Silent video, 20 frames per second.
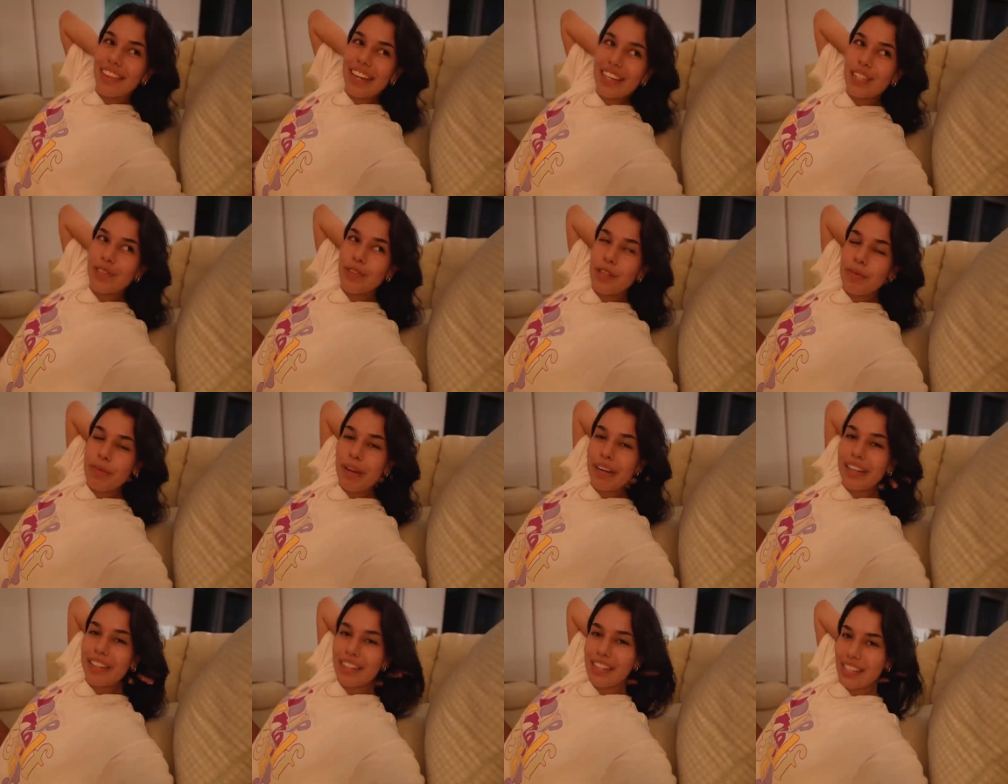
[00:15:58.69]
thanks for
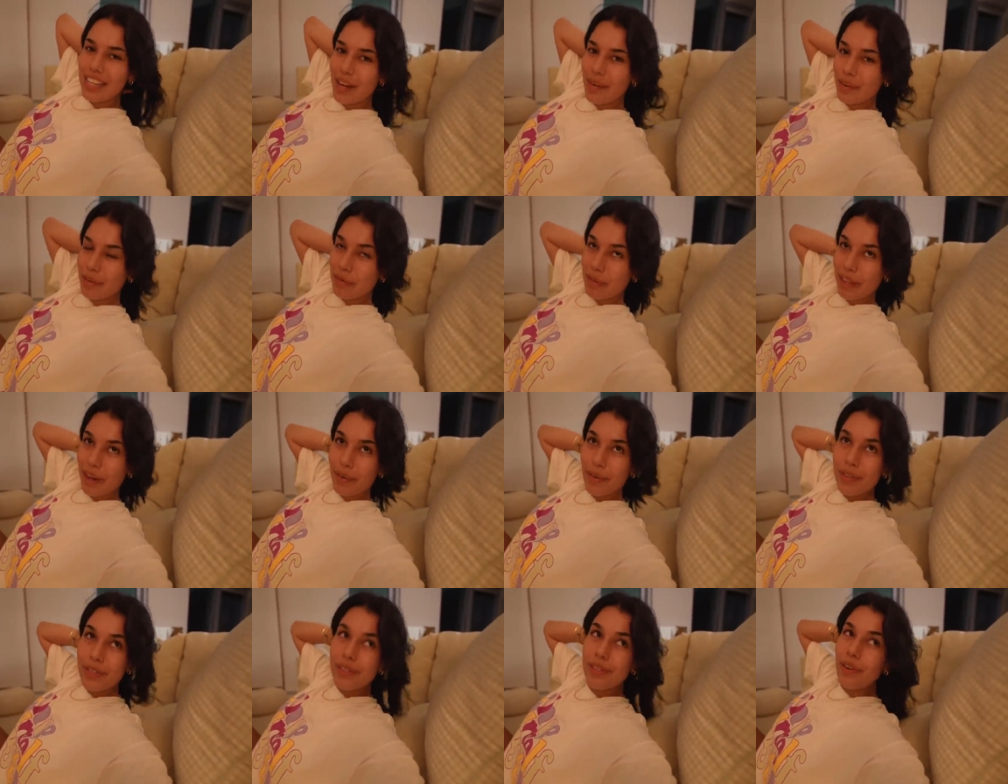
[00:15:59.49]
spending the day with me that
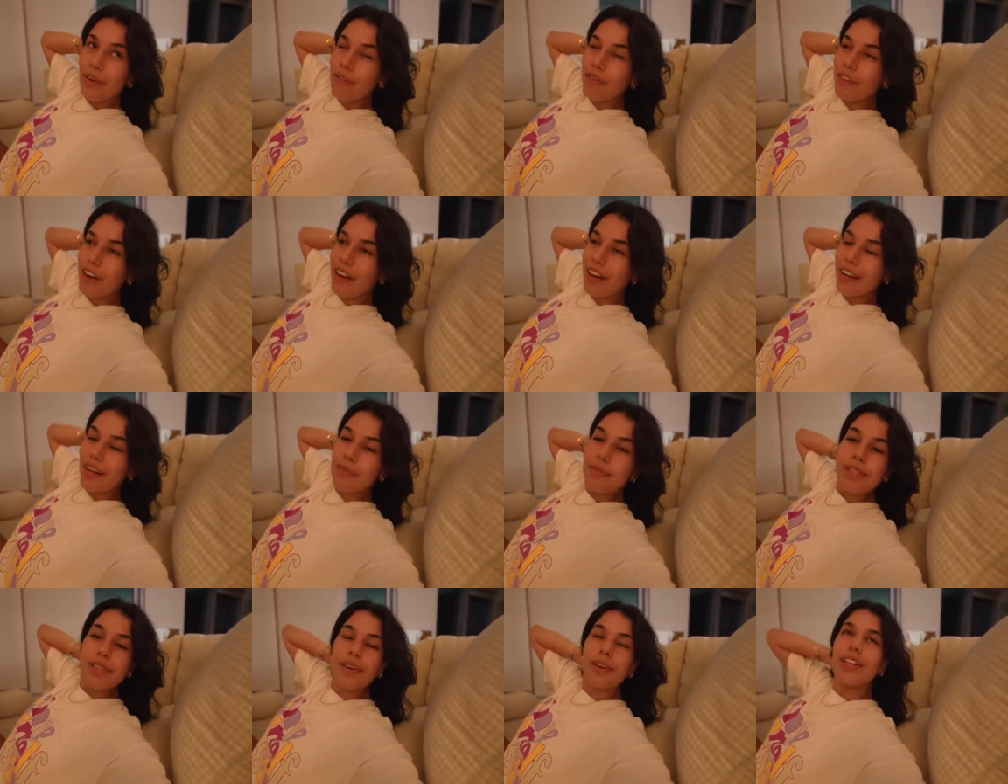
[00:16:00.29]
was so fun
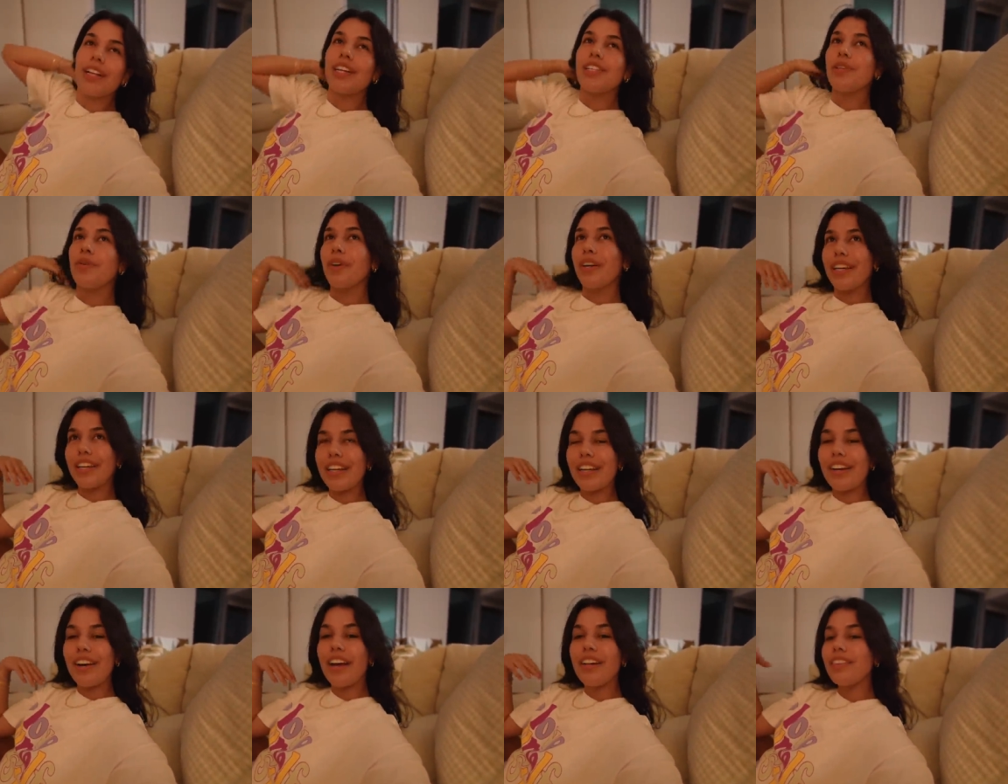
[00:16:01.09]
I'm so glad you were
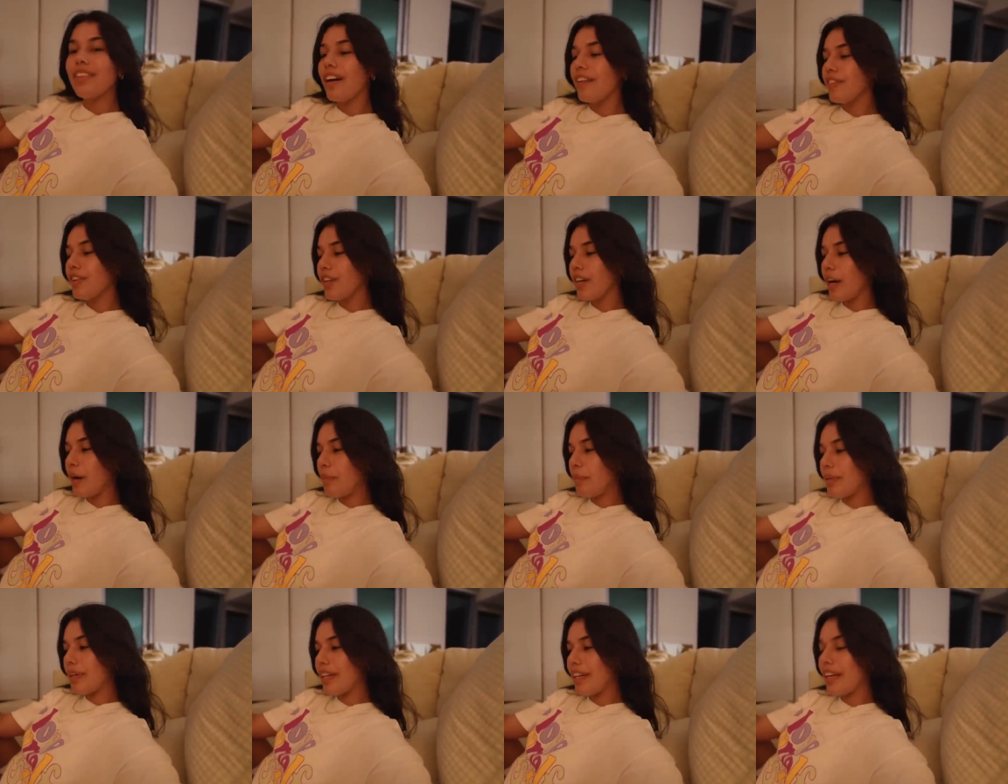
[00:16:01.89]
here I love your
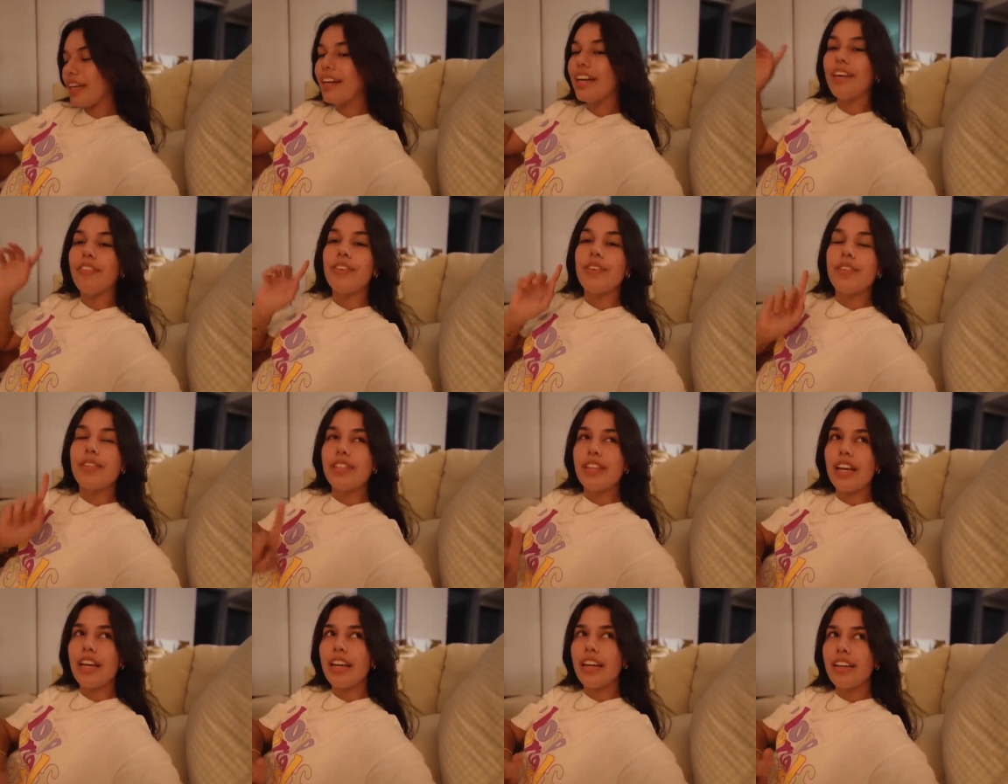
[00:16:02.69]
company if you
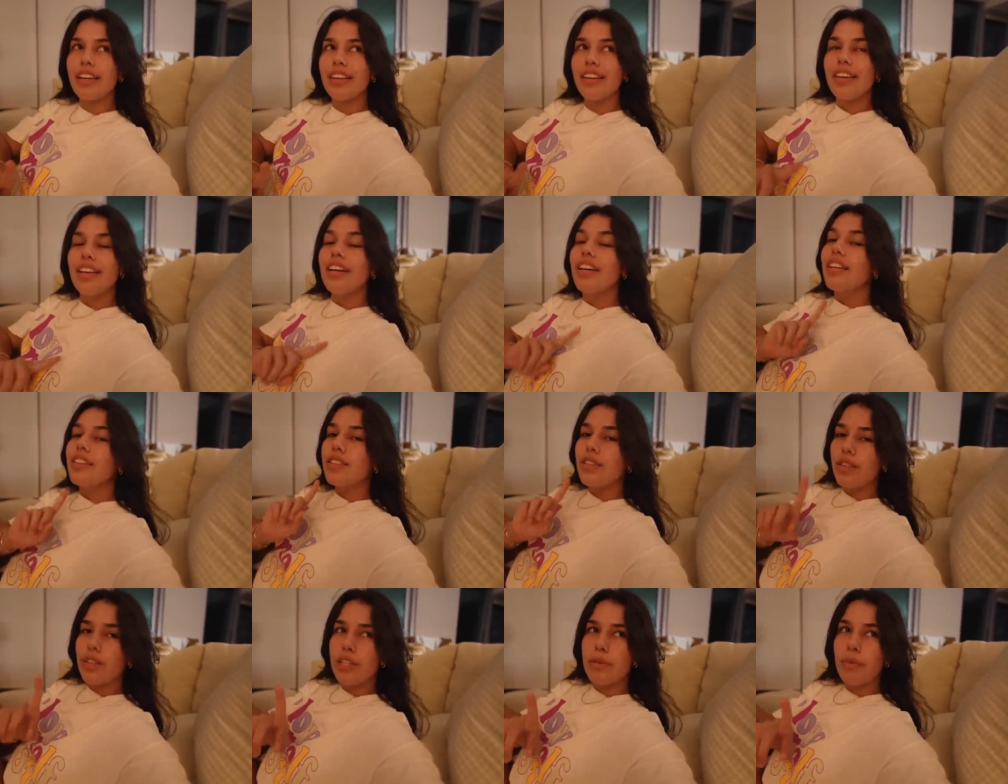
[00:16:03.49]
stayed
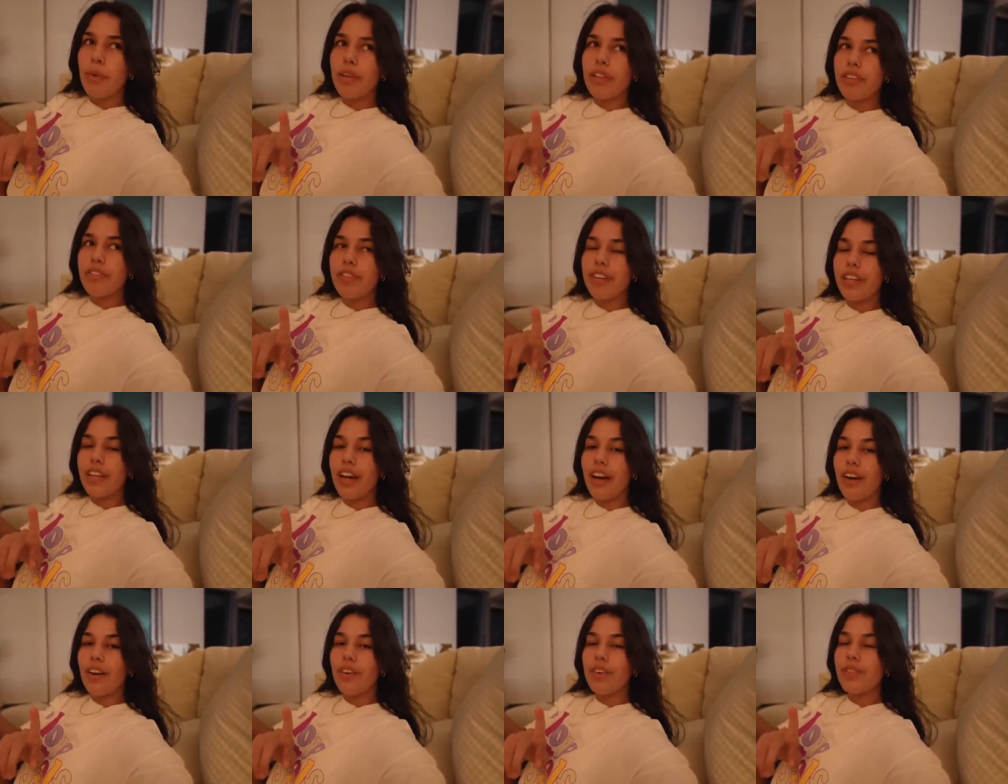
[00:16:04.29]
till this point in the
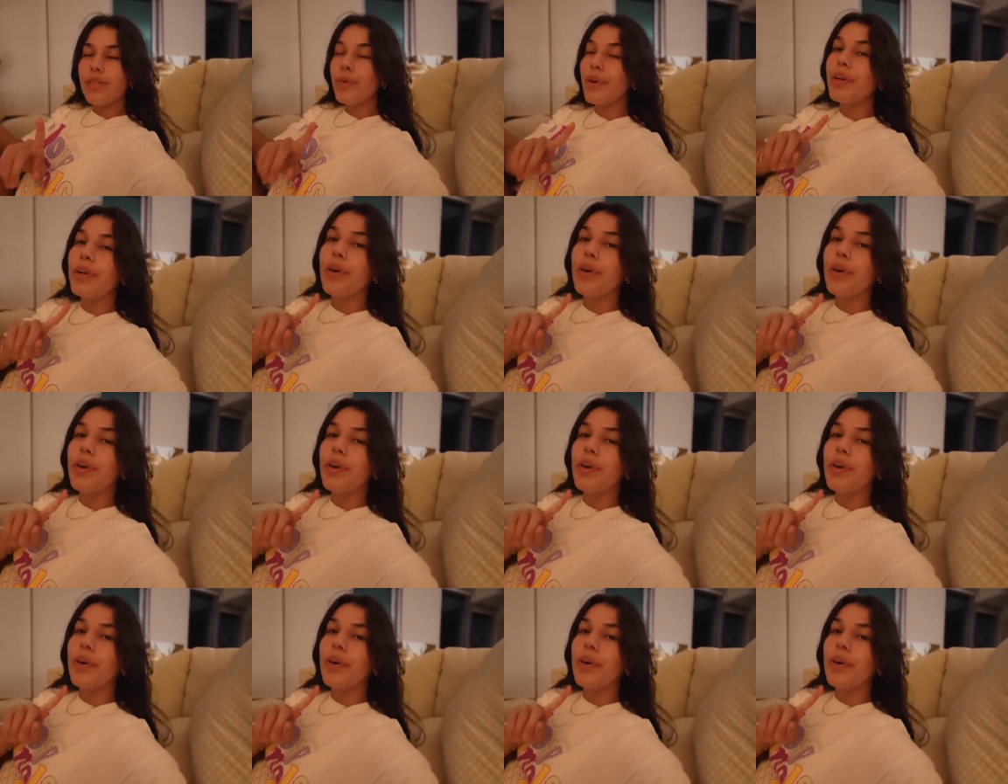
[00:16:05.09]
video so I